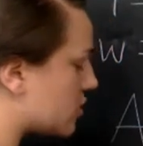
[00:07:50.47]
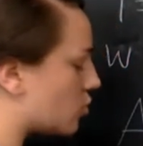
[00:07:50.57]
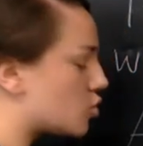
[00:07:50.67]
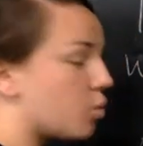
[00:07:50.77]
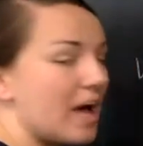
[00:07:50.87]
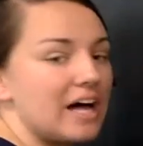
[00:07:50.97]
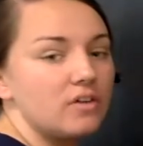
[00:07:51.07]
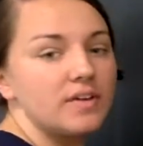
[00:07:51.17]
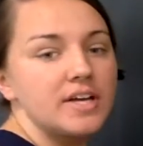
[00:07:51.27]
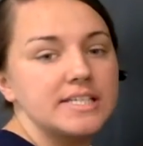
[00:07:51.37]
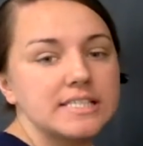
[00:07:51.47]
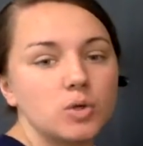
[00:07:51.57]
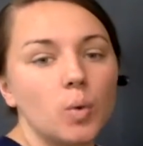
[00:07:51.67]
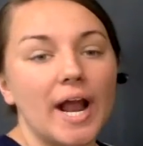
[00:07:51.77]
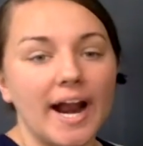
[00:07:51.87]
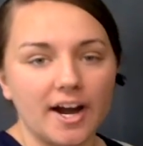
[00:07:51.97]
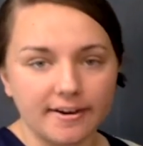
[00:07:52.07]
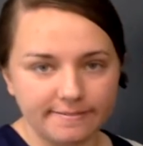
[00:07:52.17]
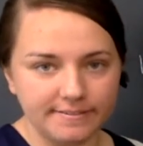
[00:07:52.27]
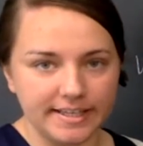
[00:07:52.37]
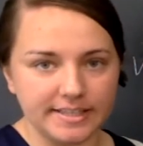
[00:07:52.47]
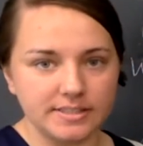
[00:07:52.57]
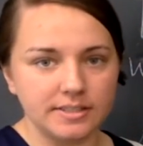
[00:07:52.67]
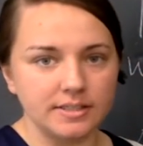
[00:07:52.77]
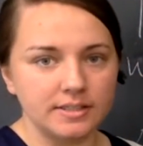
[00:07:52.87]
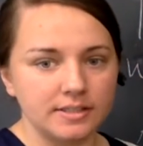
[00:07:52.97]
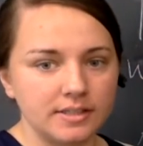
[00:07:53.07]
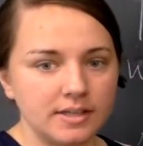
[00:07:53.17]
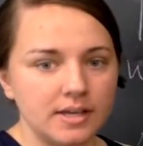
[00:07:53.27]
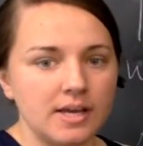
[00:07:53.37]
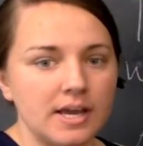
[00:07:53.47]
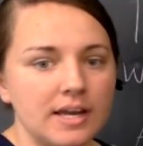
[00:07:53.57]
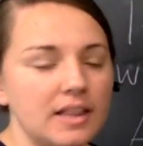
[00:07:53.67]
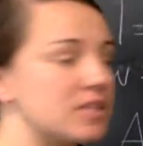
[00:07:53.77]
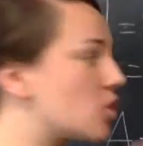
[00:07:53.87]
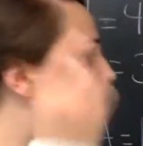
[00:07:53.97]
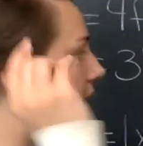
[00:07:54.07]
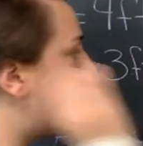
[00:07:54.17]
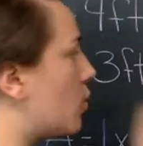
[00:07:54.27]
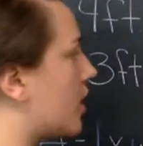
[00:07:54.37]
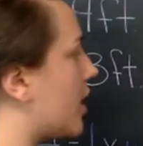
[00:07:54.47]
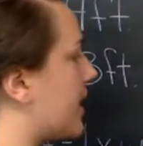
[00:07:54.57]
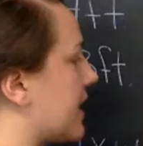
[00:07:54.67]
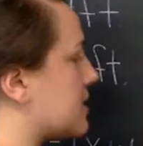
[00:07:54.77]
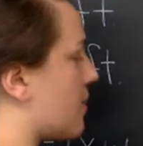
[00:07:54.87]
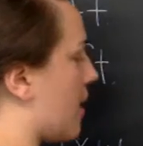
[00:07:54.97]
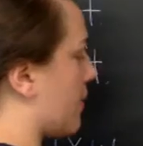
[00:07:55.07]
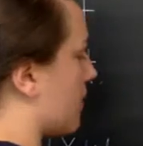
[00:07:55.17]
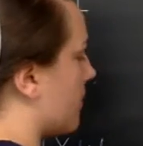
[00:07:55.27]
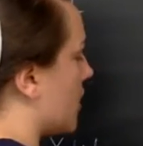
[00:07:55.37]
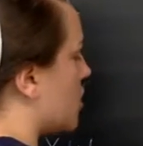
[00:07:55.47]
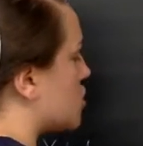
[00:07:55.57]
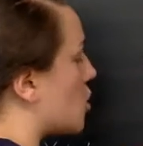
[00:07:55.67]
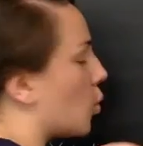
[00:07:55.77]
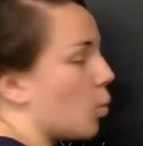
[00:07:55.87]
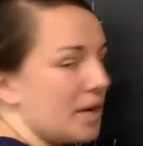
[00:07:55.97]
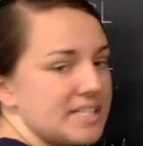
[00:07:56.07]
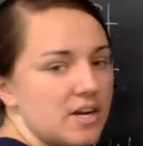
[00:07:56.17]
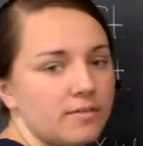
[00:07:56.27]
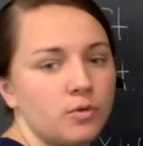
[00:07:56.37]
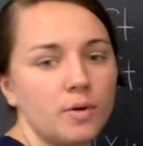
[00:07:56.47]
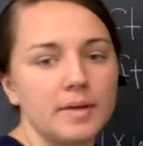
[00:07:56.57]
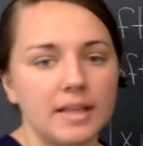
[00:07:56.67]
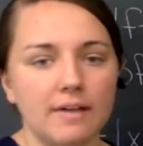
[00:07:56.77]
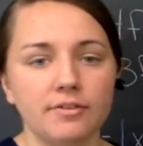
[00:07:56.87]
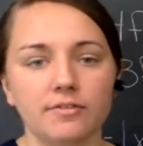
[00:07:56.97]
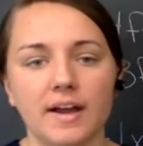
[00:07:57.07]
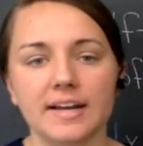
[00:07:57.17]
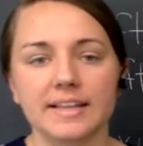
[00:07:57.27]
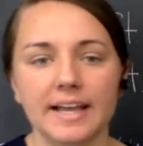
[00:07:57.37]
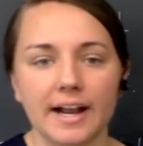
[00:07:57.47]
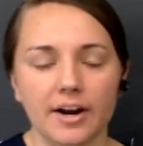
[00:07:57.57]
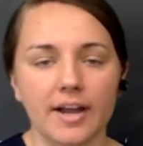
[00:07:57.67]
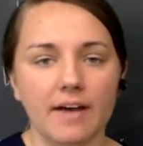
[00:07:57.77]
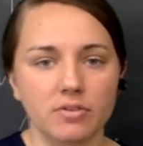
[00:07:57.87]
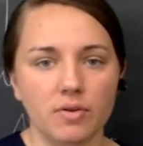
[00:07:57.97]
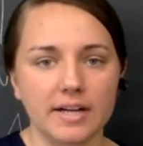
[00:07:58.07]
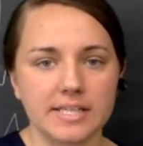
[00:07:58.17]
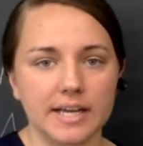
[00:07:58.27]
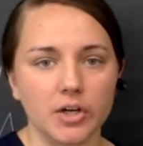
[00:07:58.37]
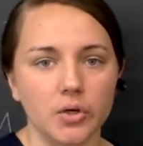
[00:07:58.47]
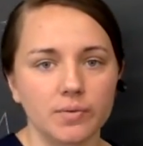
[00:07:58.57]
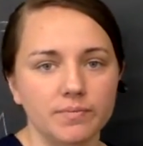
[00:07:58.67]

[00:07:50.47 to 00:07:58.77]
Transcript: So 12 square feet. Now let's go ahead and work our next problem. So what is our formula for finding the area of a rectangle?